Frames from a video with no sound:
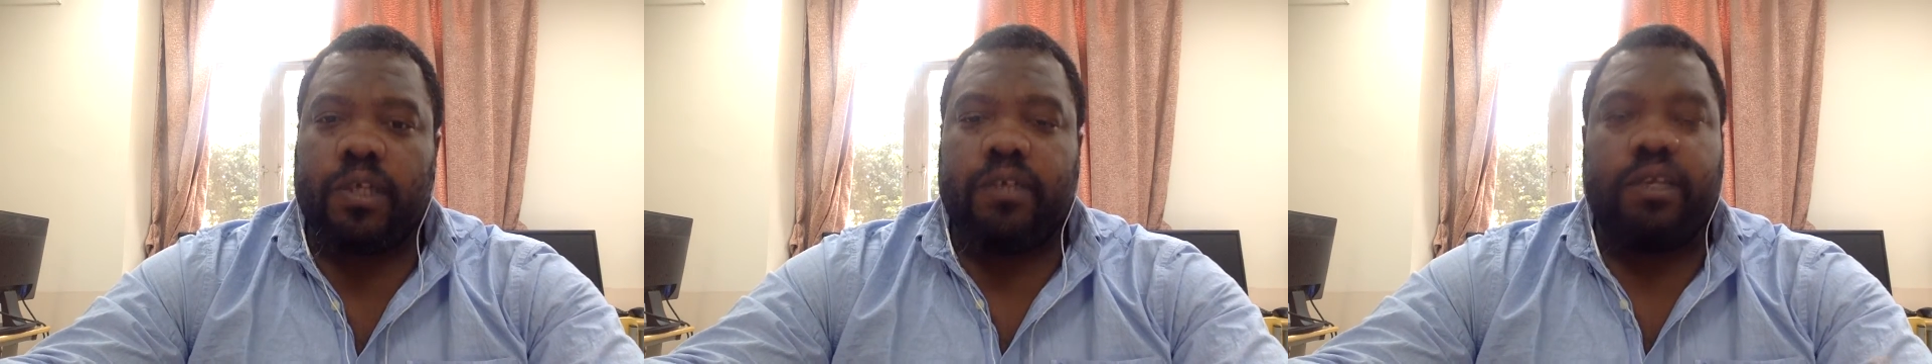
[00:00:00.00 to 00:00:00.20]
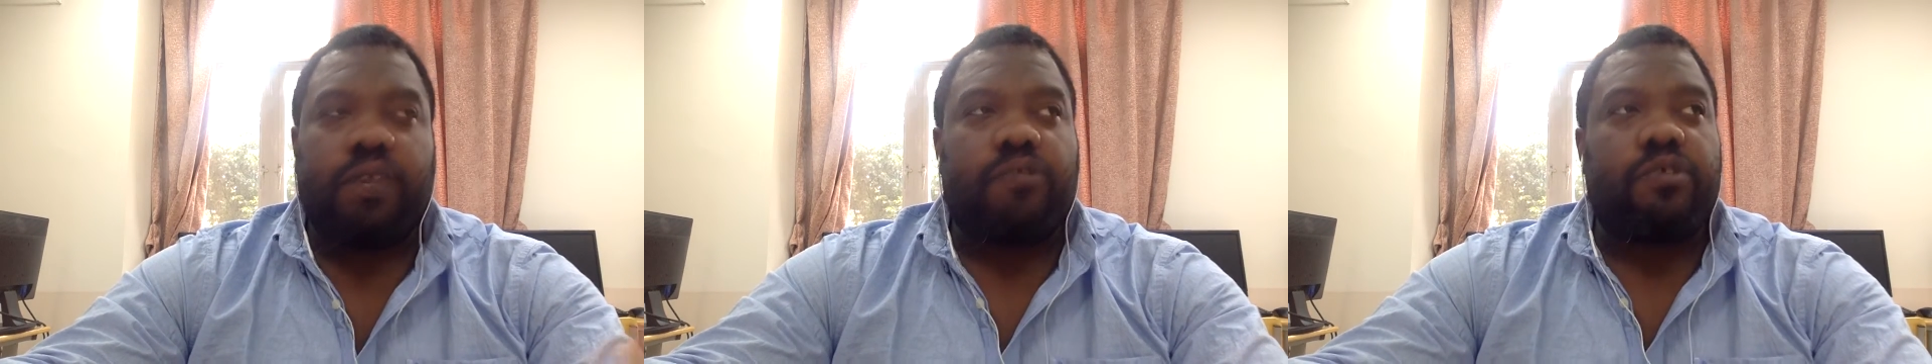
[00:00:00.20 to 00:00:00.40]

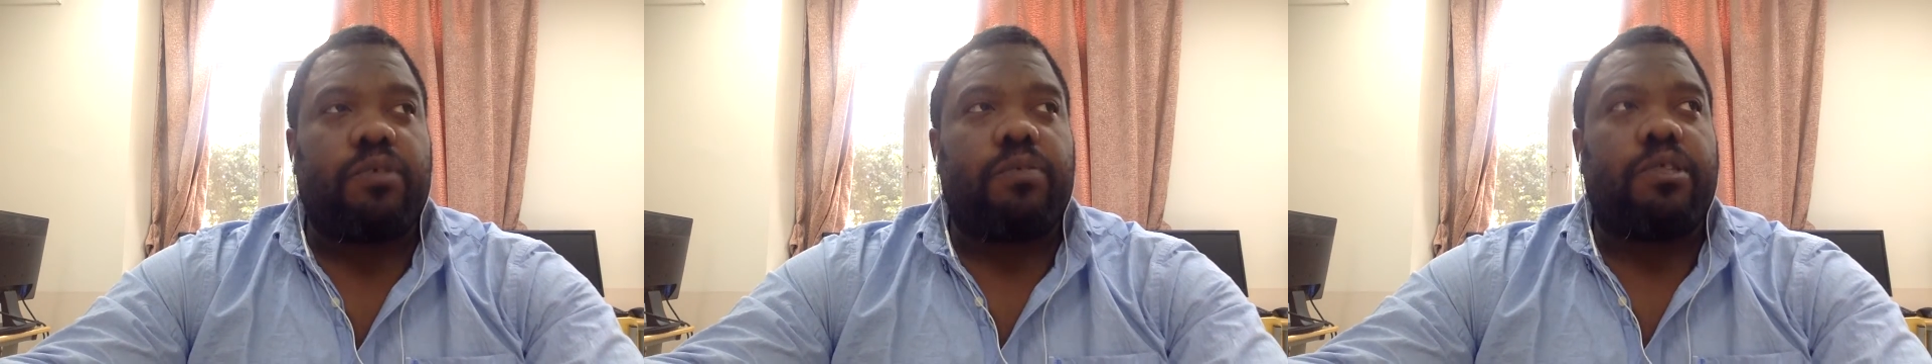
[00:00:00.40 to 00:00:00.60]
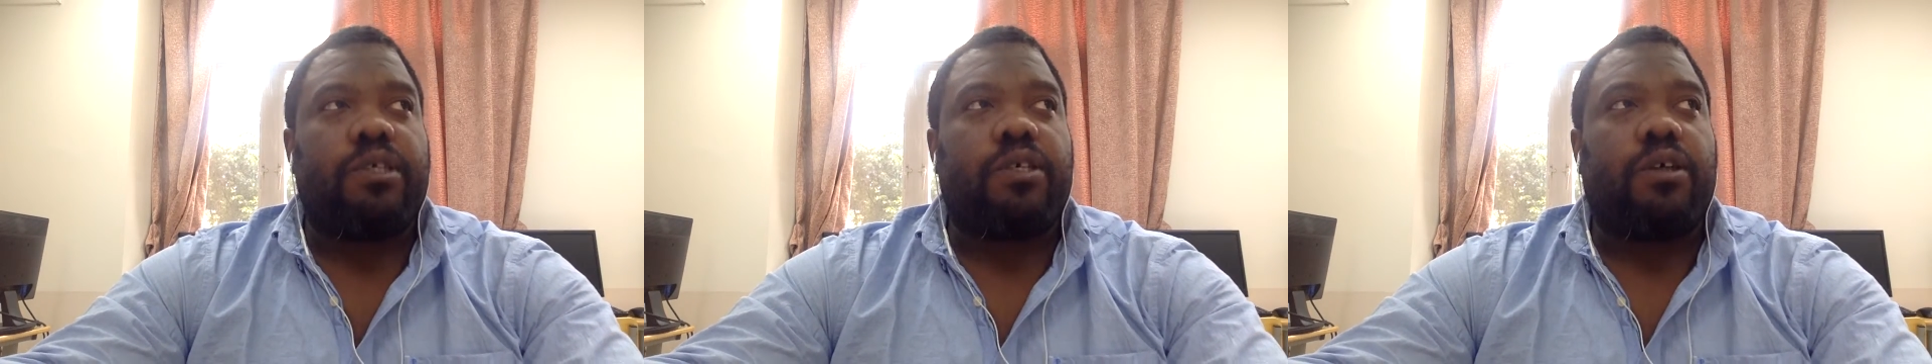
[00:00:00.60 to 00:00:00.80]
you have
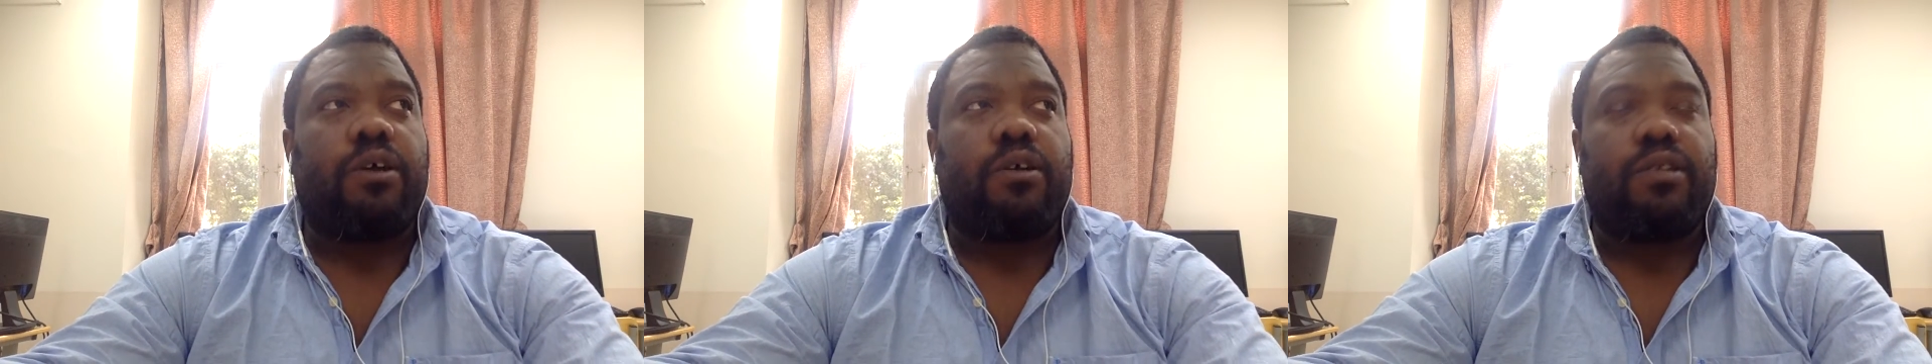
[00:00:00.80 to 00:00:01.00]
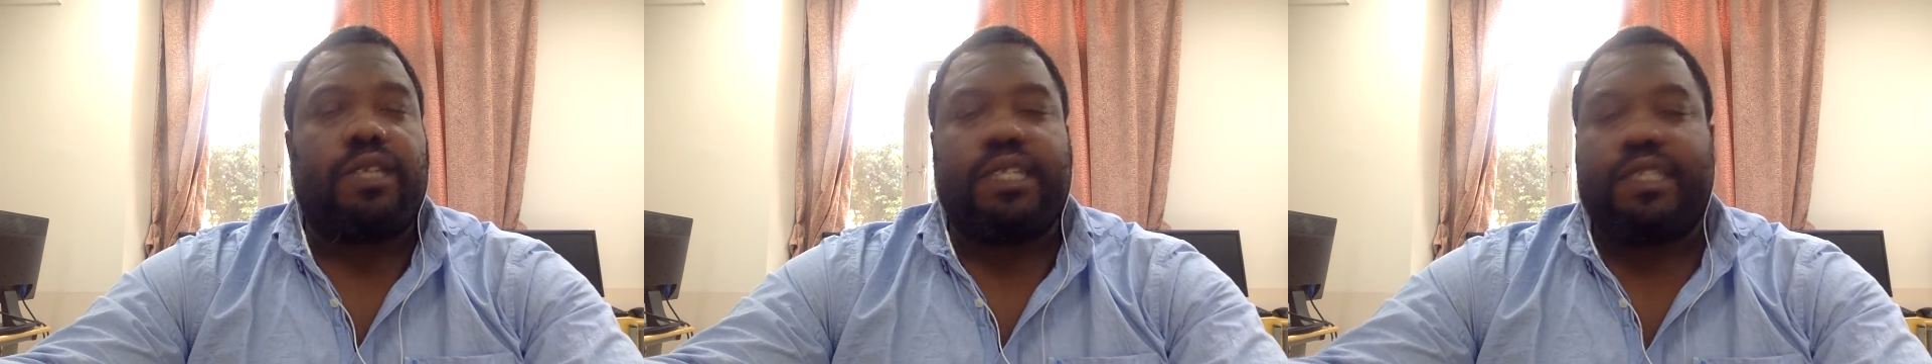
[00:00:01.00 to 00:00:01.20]
something
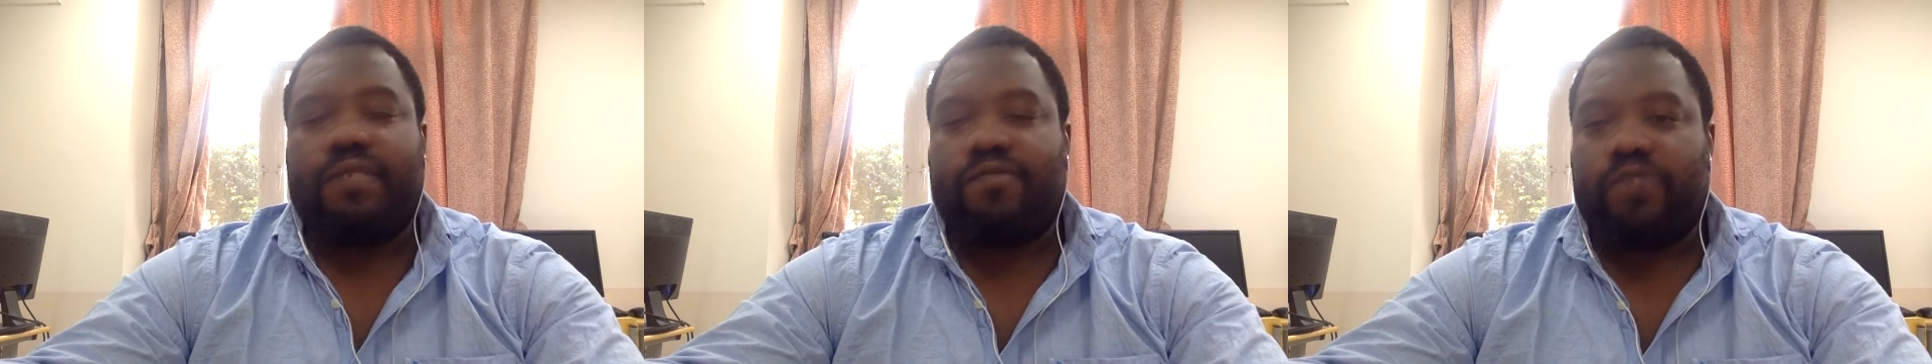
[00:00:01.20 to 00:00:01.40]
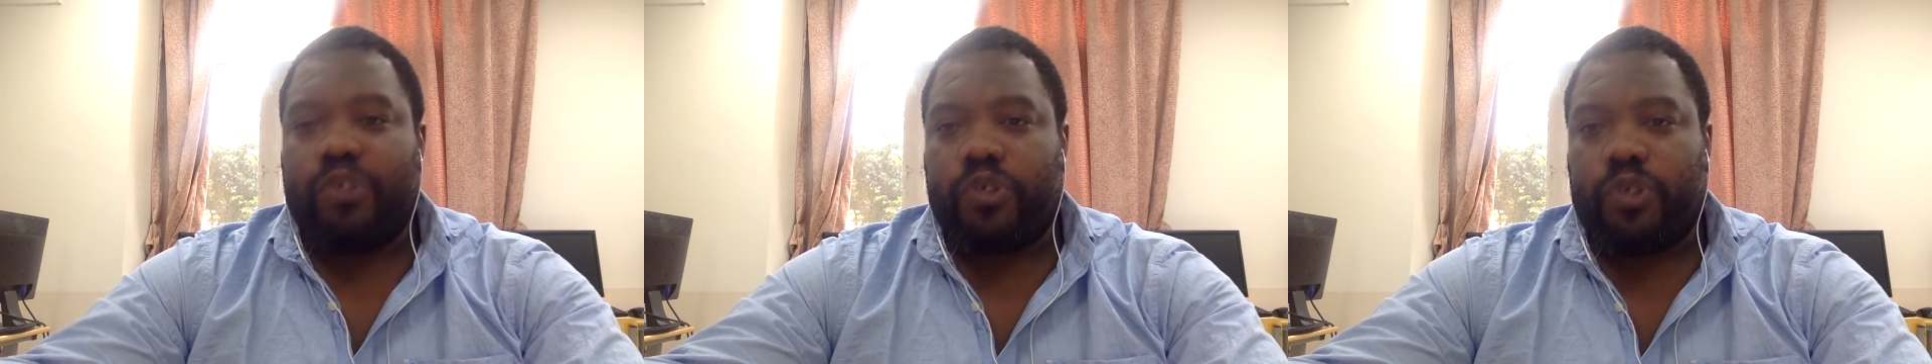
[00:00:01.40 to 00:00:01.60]
called a
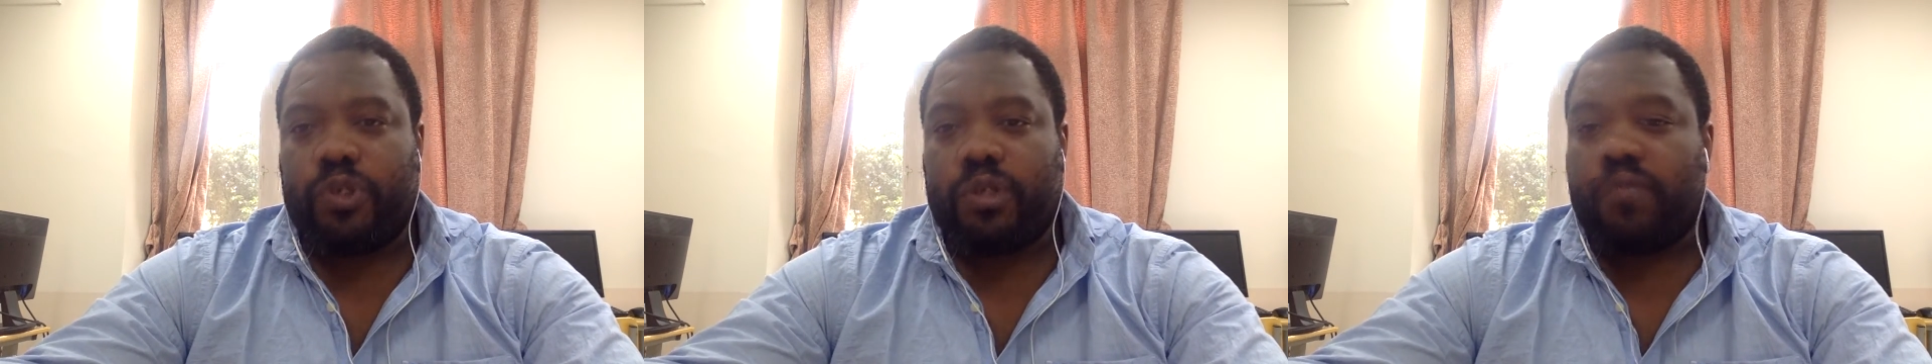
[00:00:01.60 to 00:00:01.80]
division